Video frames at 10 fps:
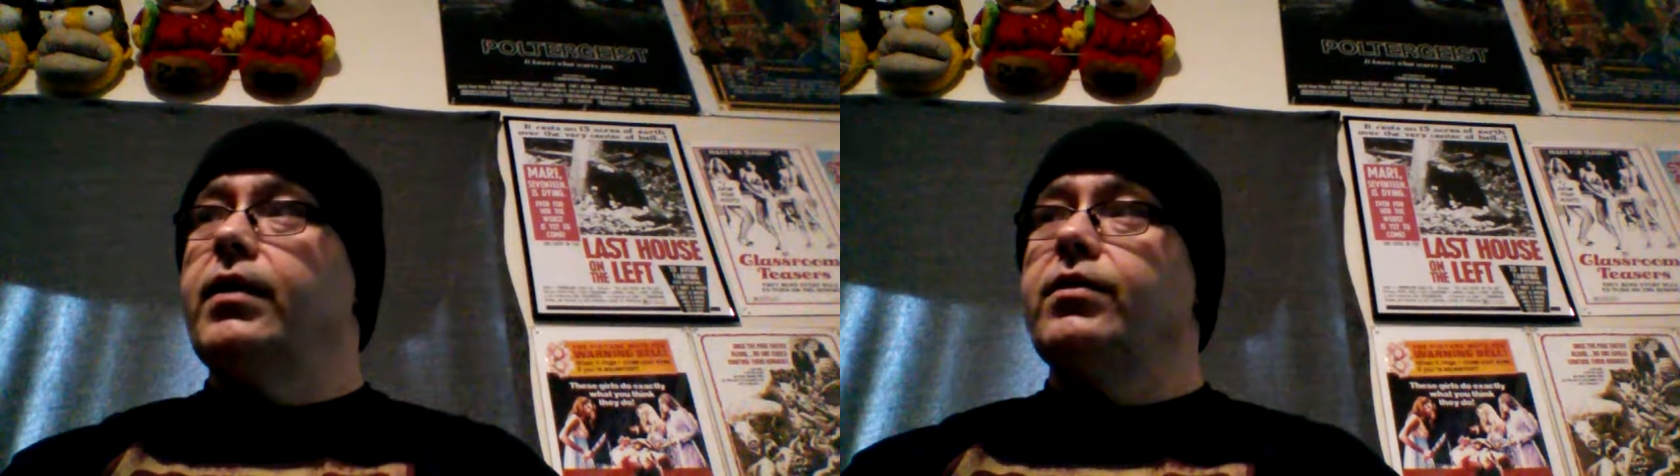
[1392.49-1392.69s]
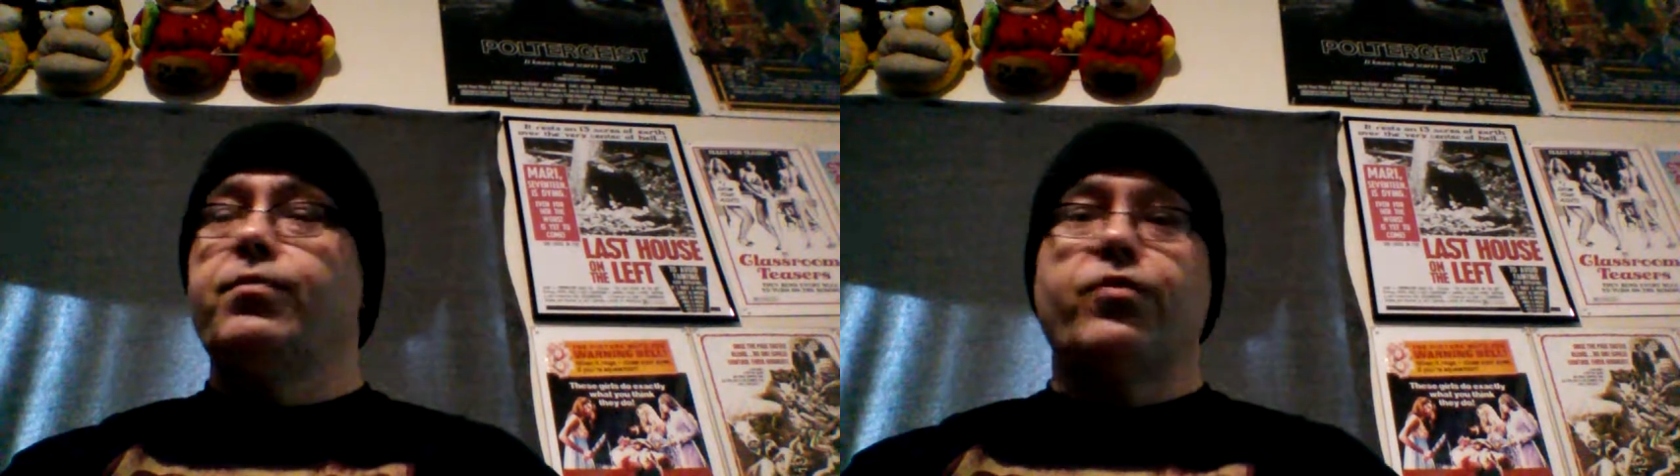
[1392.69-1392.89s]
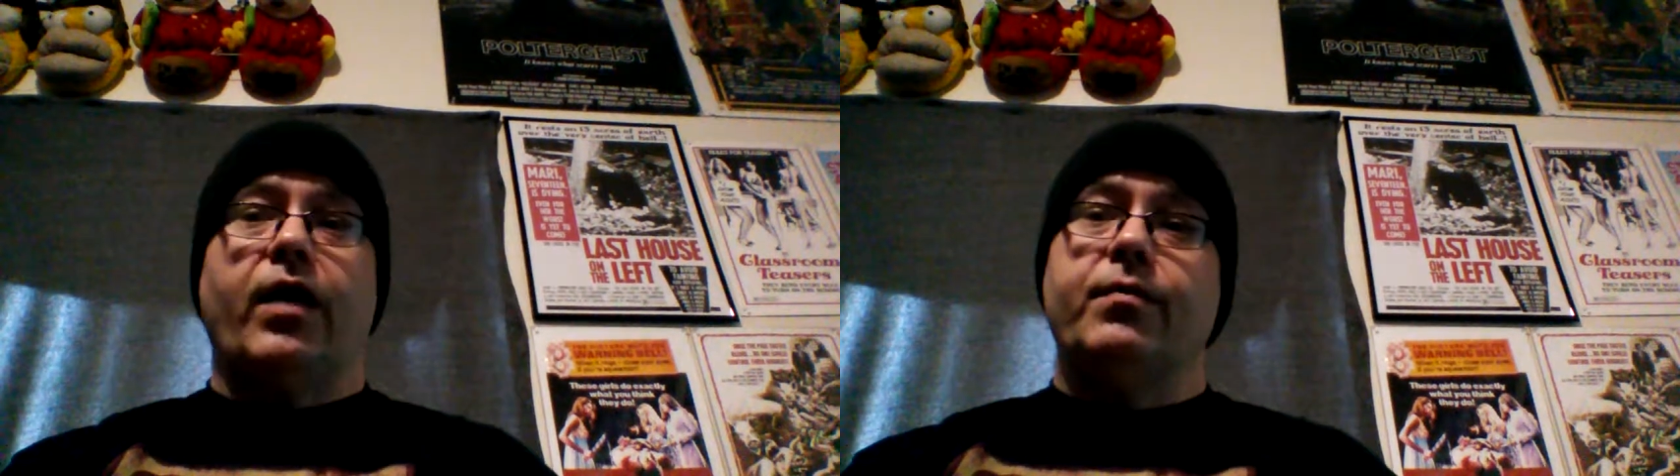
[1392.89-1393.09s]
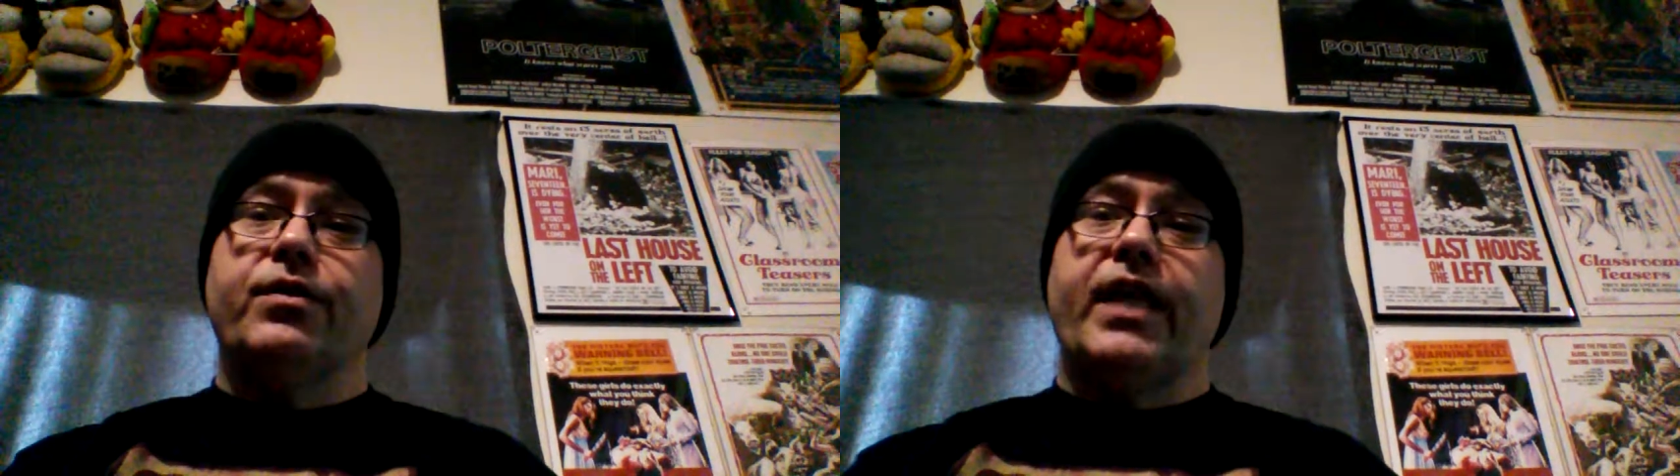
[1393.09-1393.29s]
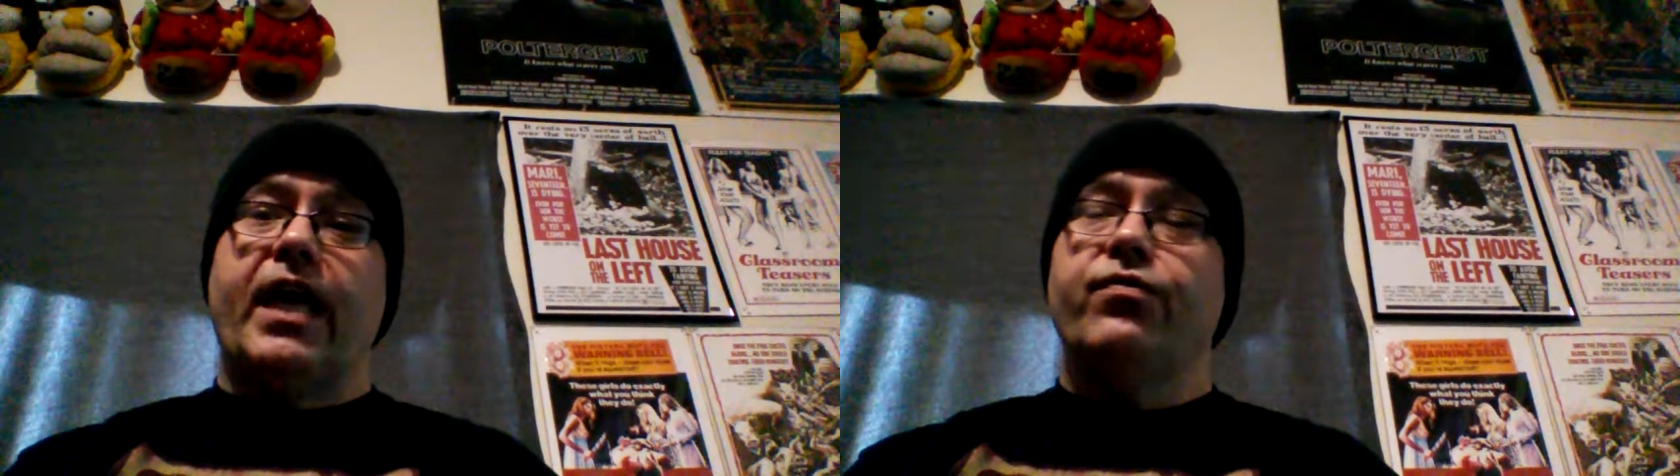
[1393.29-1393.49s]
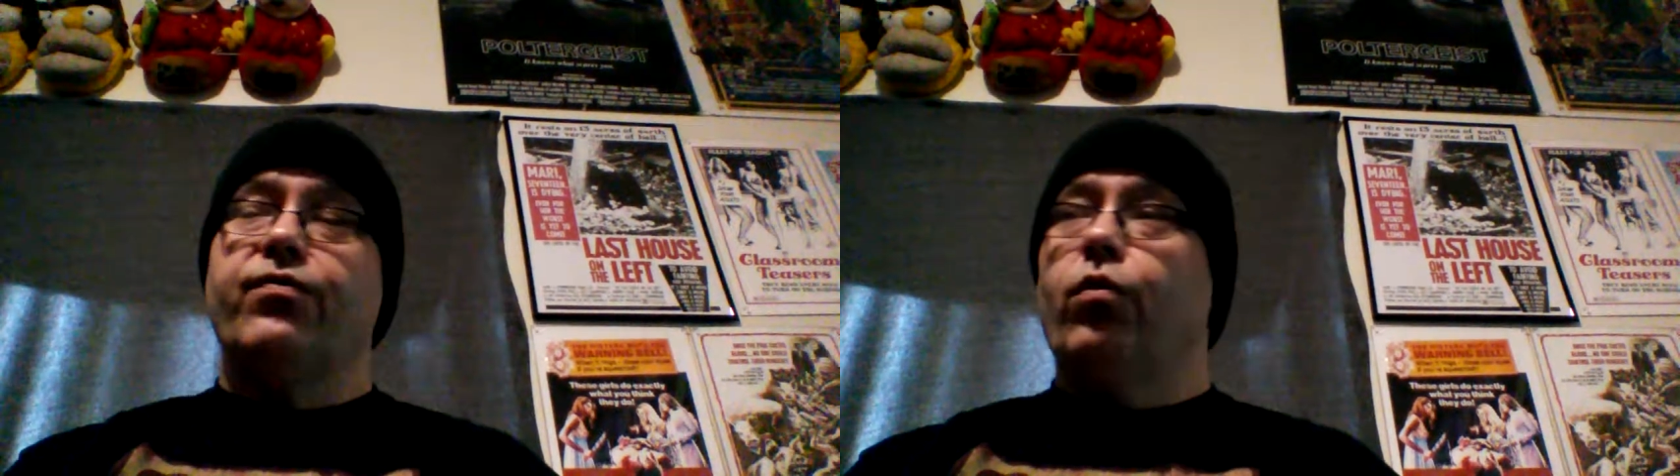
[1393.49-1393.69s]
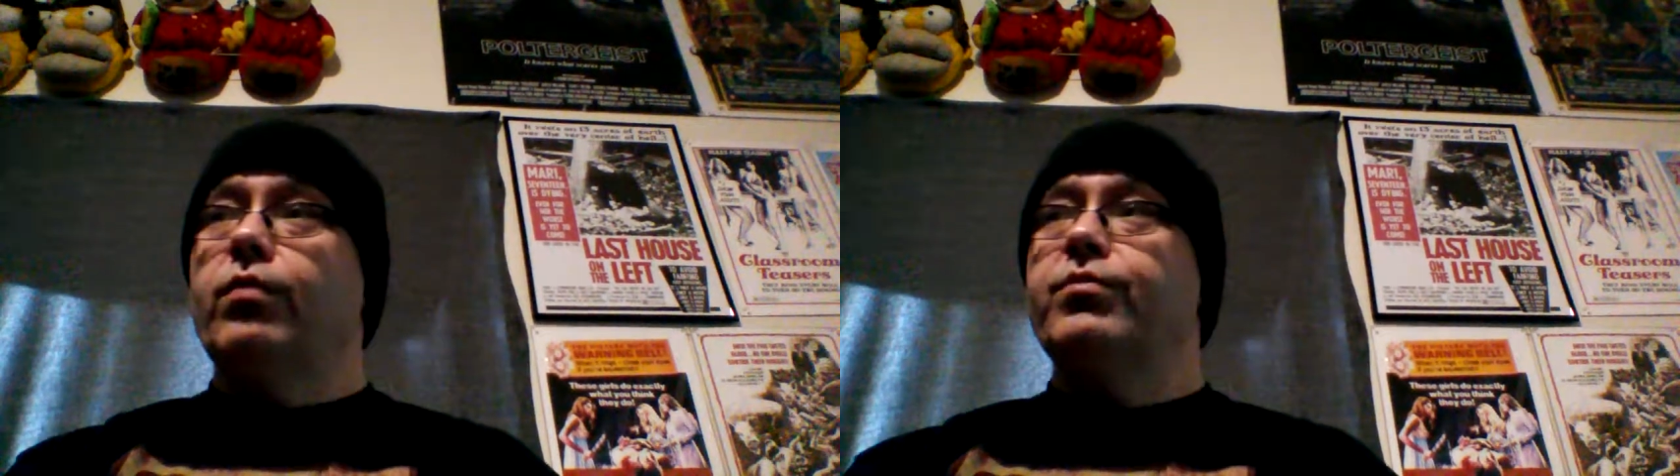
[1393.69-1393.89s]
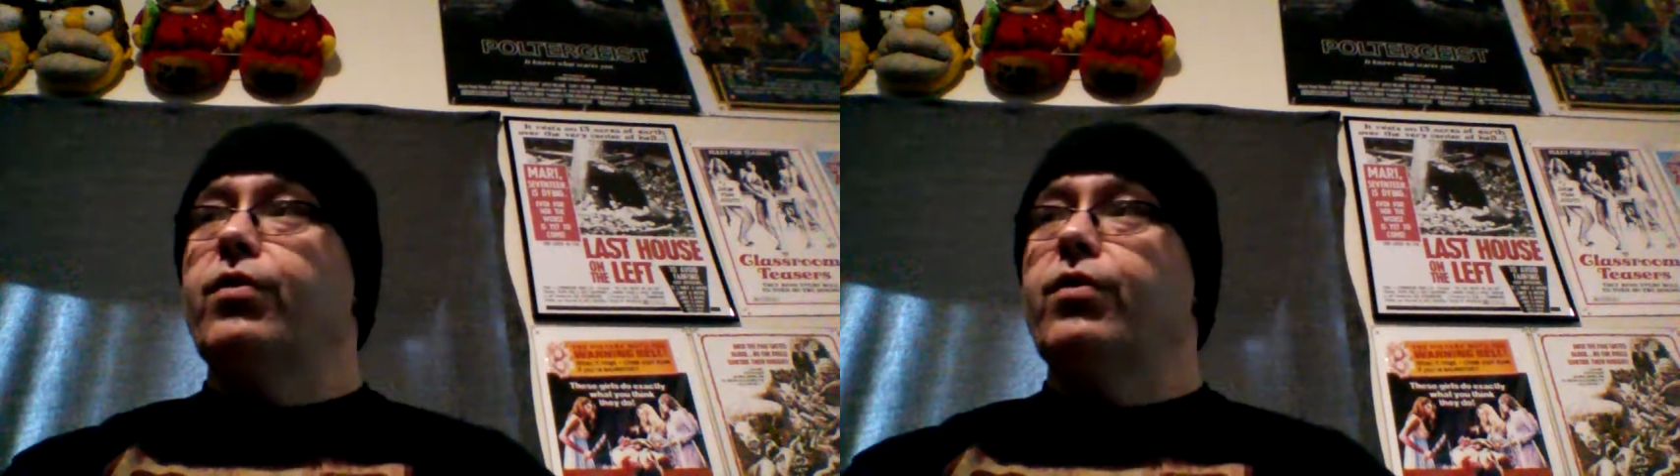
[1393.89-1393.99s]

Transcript: subscribers asked for them,